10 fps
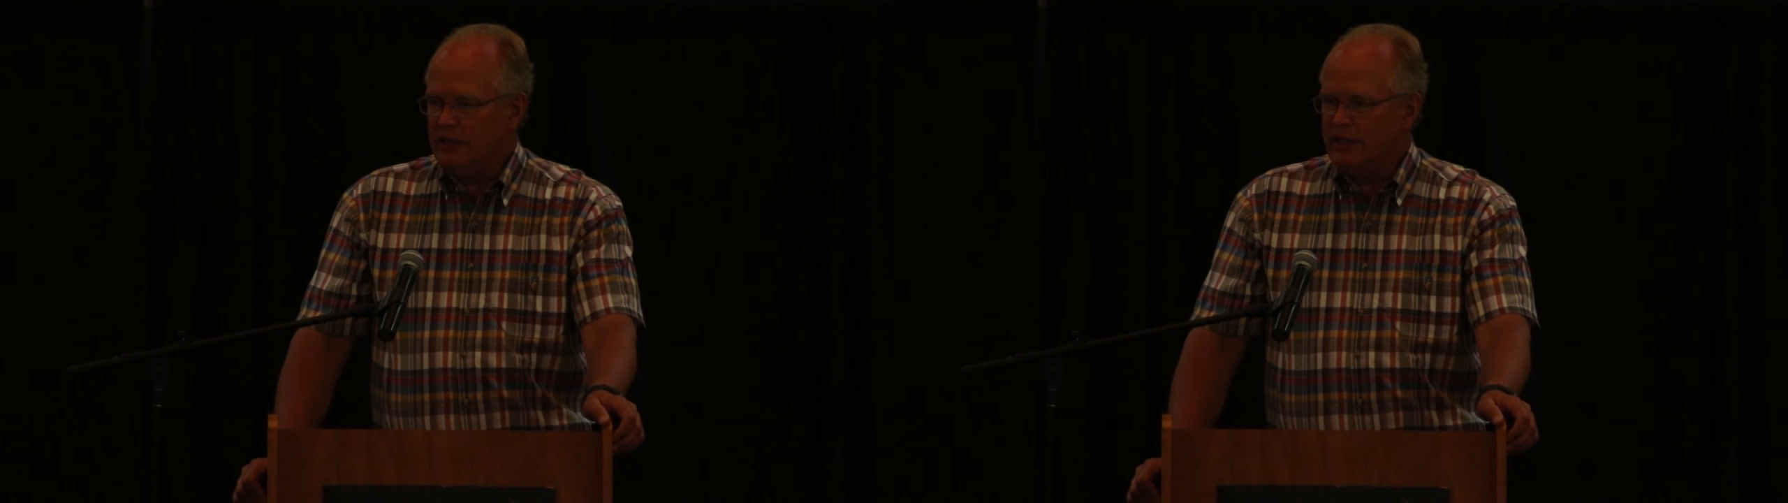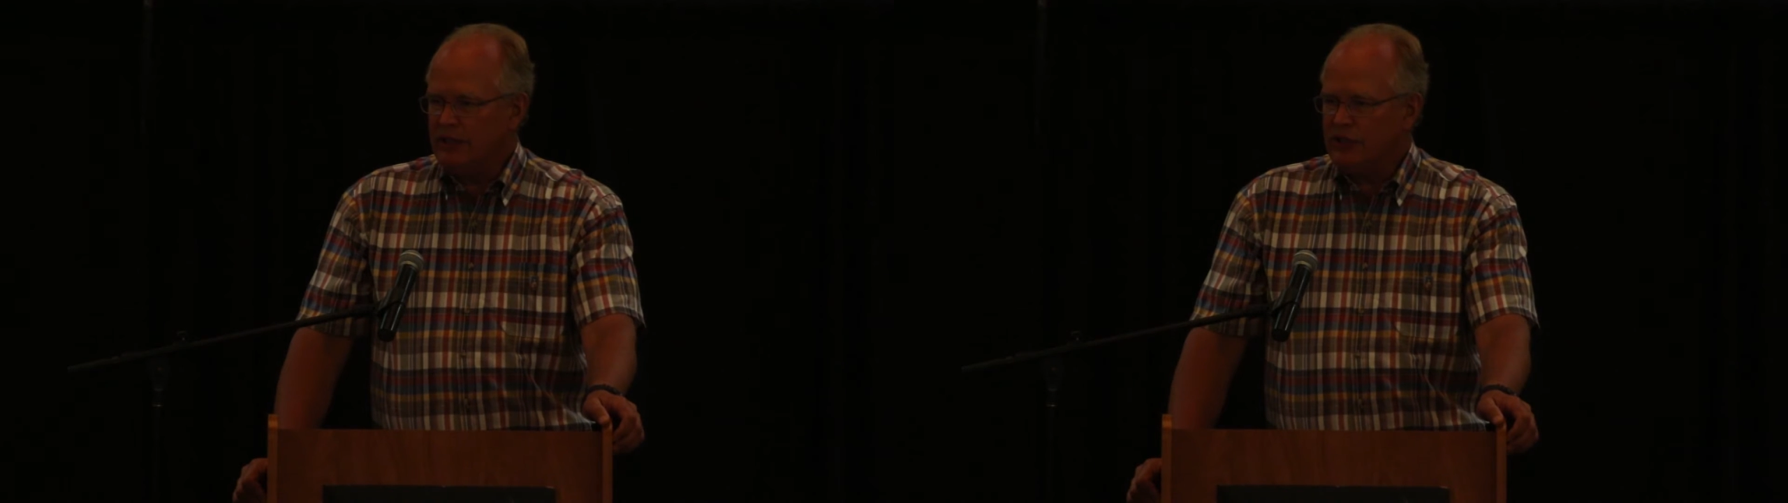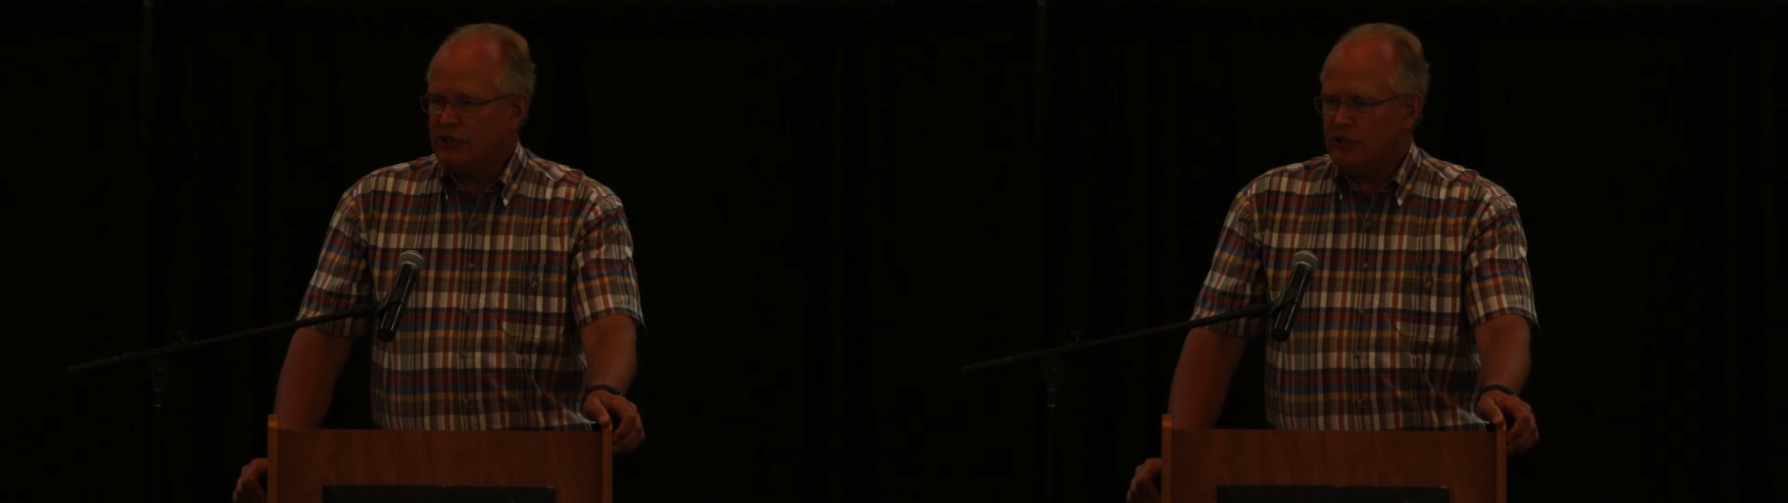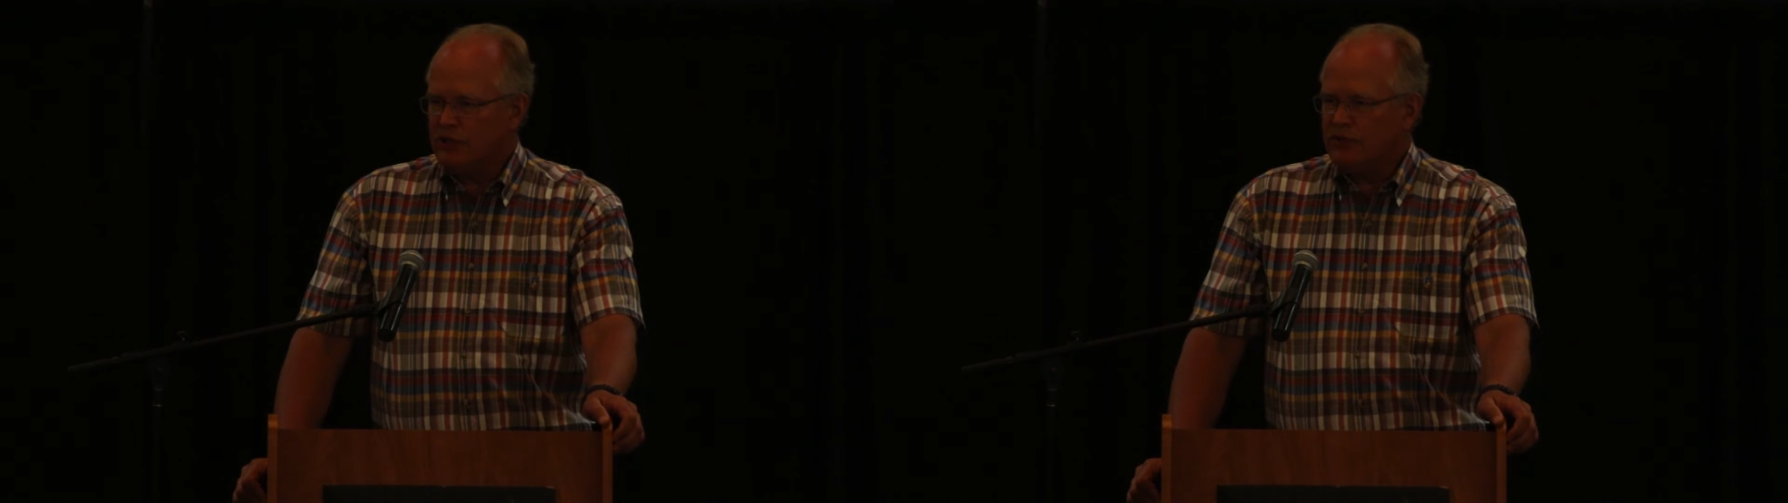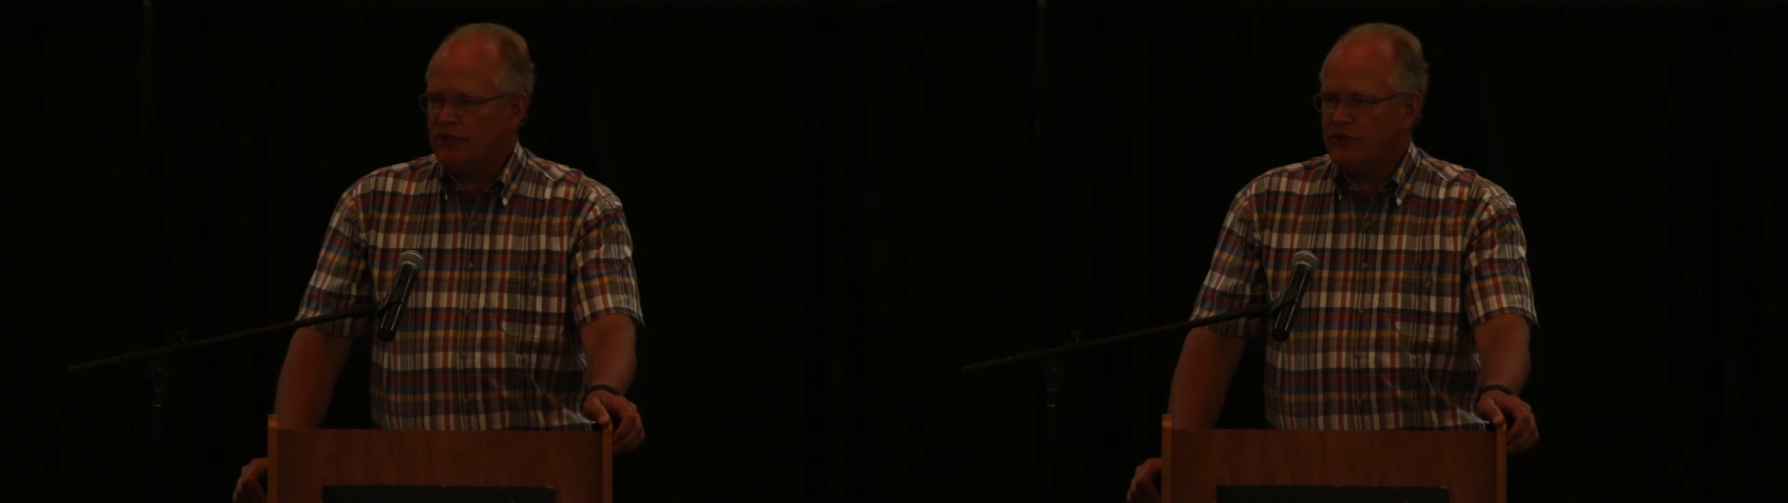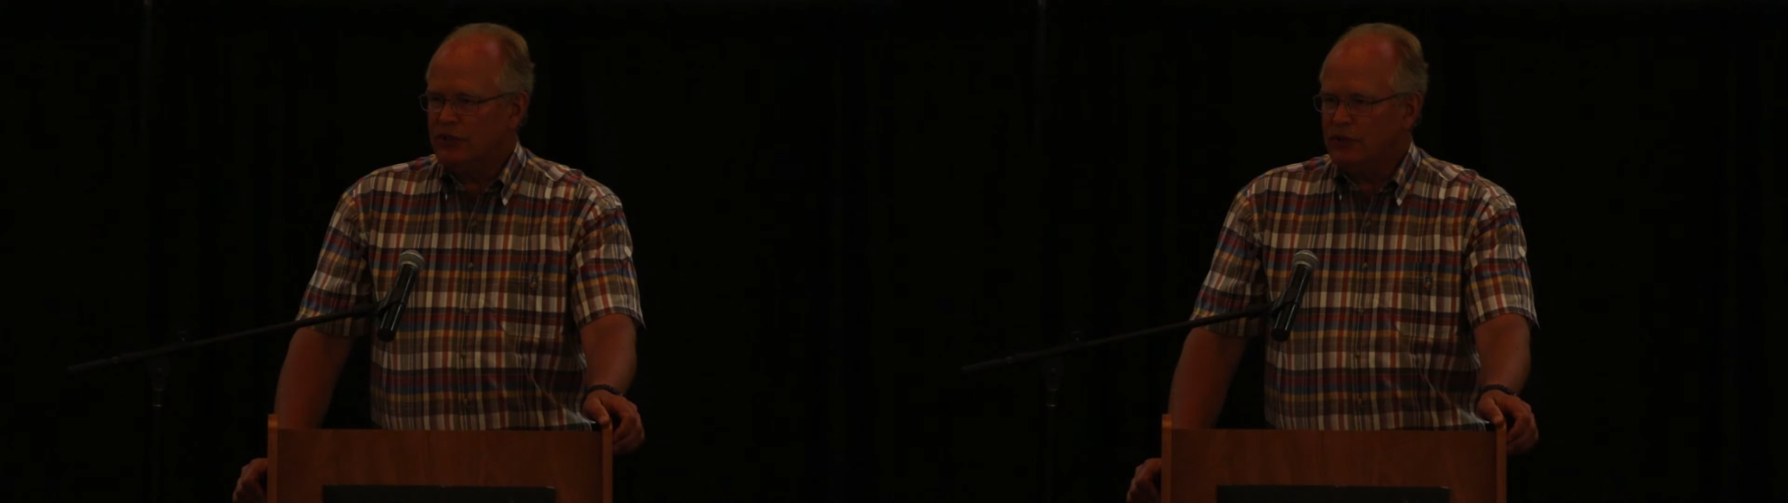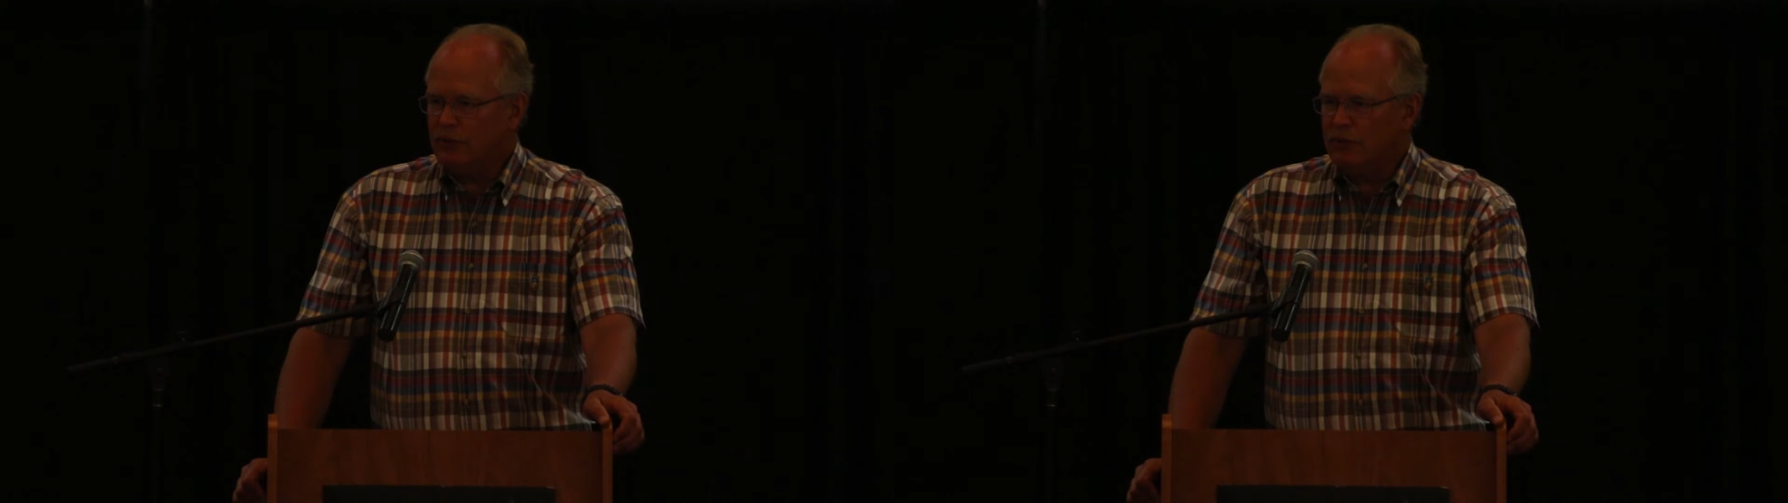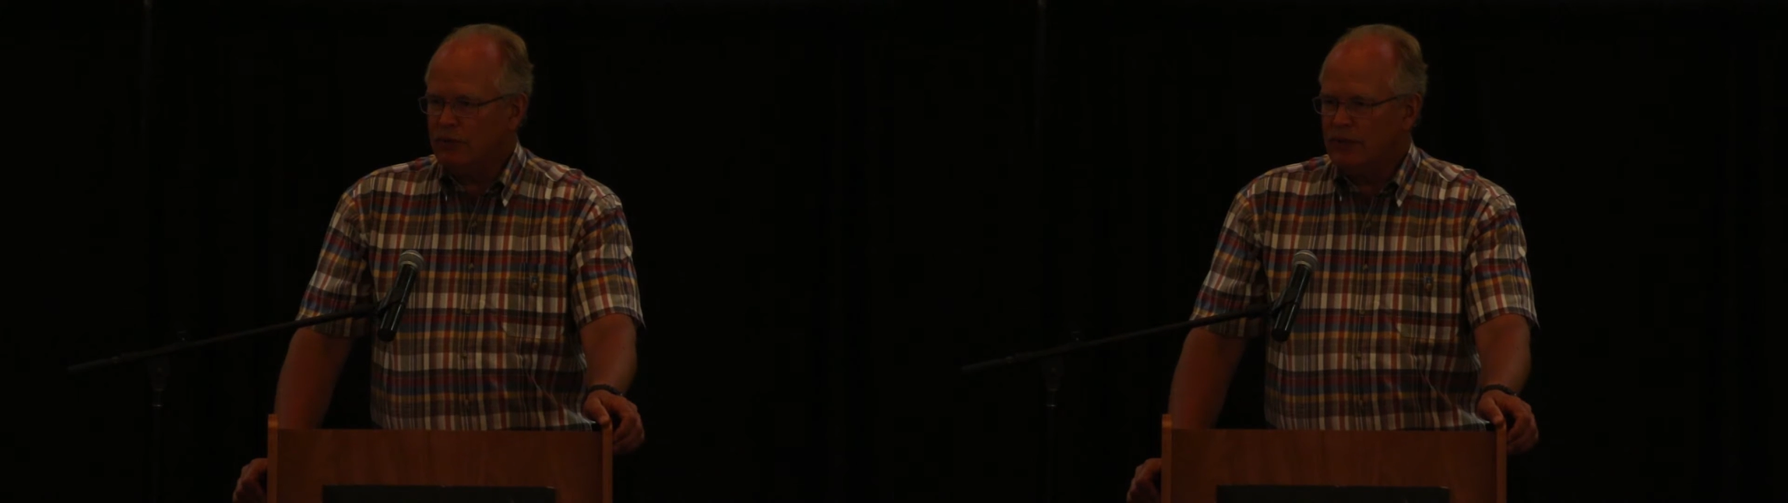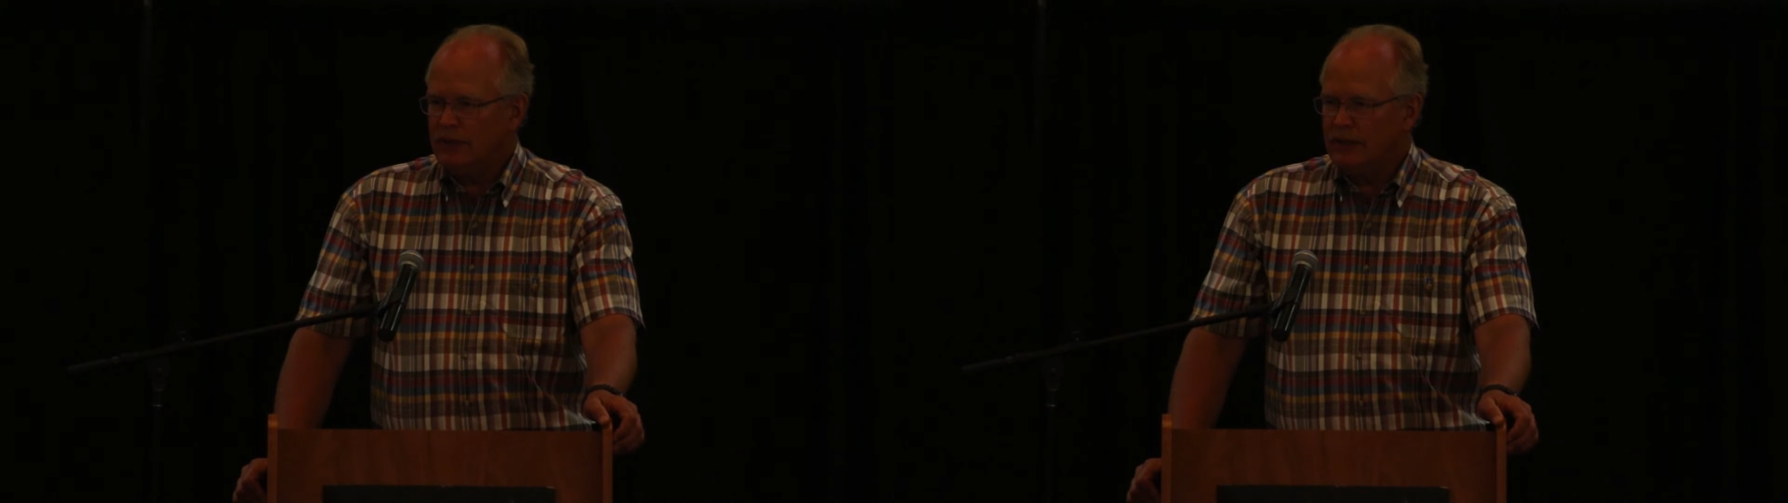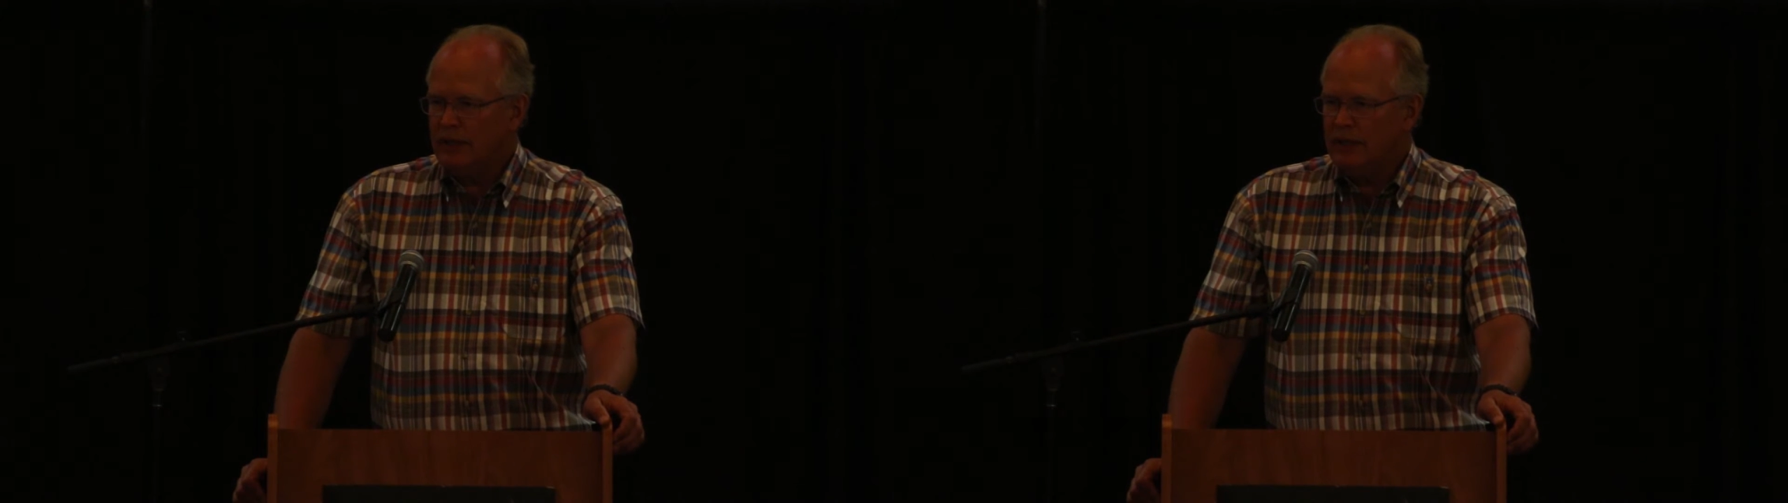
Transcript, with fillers: in the search for the truth,